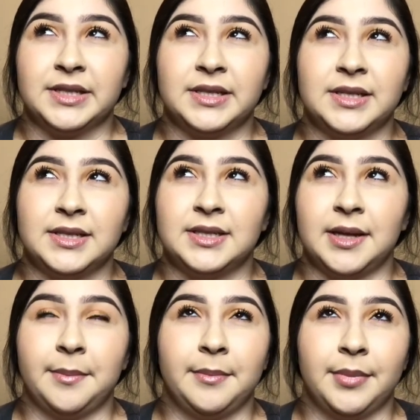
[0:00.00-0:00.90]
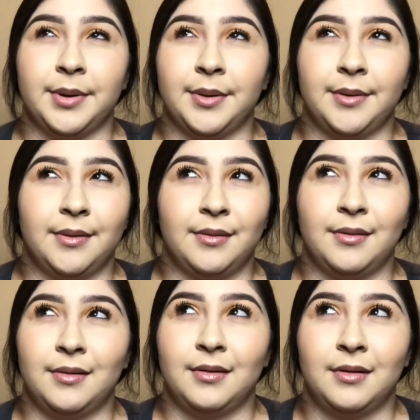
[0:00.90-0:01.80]

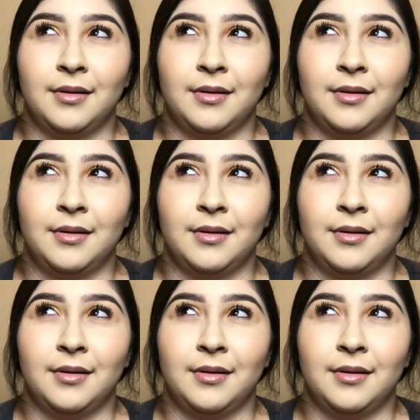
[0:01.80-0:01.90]
December